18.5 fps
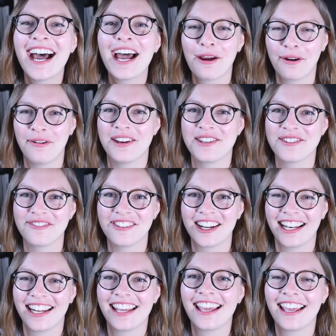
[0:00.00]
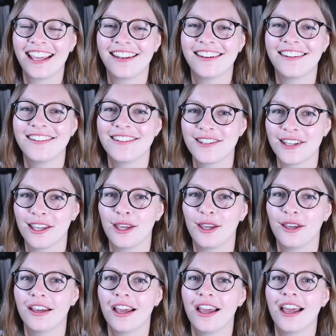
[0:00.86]
I was really
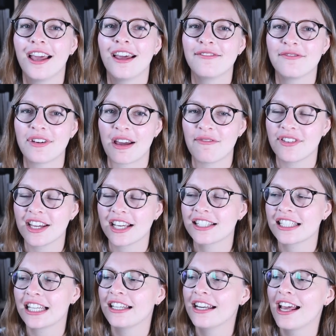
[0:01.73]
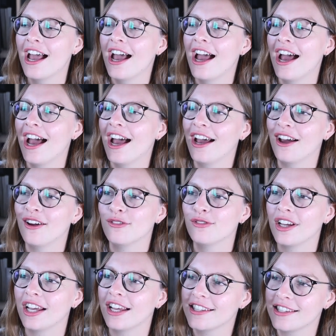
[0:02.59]
into fan fiction
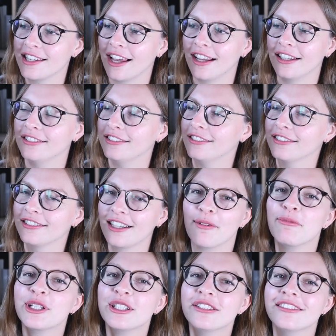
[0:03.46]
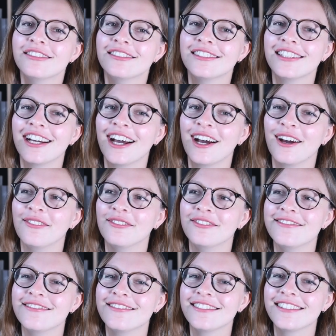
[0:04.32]
of a certain couple.
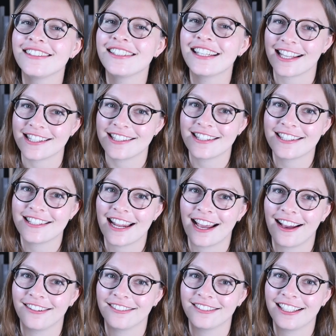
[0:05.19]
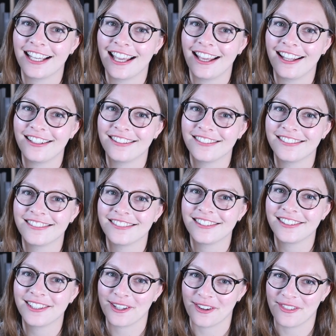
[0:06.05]
Guess is down in
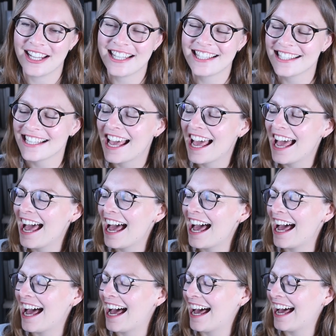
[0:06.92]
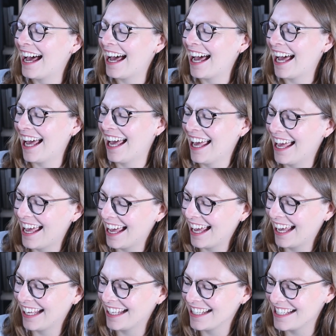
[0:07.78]
the comments.
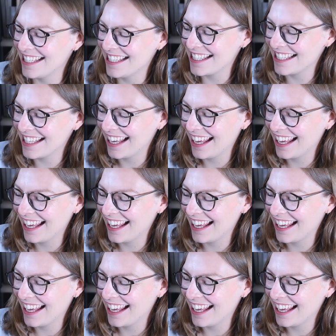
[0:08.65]
And